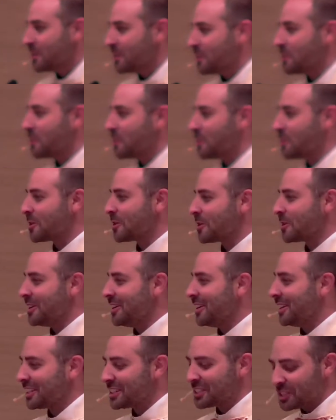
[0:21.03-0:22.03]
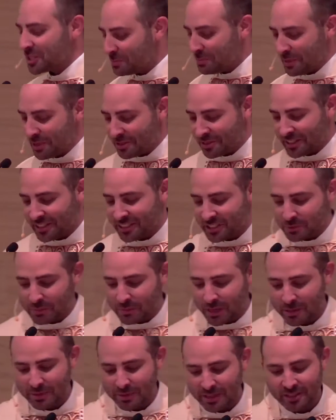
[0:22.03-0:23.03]
or an experience
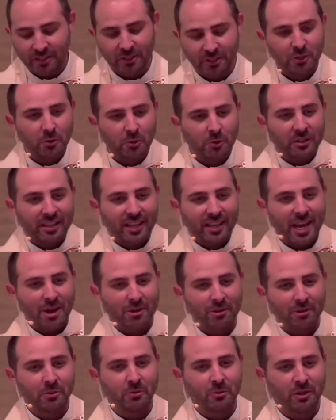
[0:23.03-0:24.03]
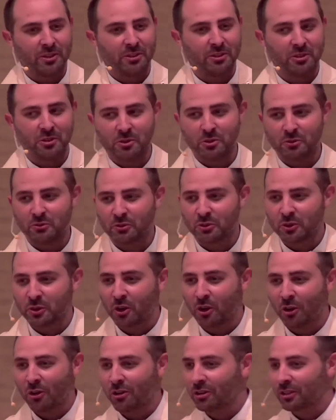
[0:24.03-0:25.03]
maybe that you will carry with you for
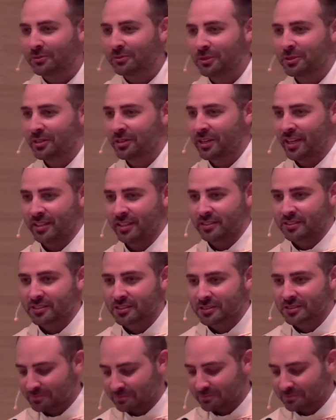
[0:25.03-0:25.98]
all of your days.